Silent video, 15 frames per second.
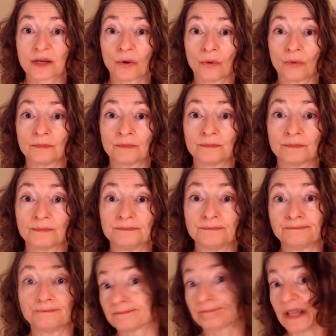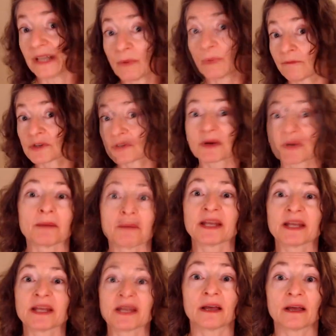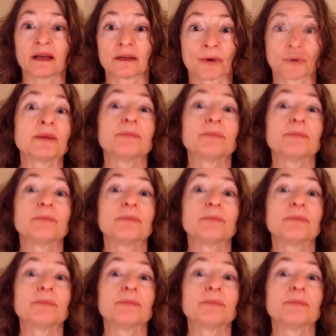So I want to first recommend a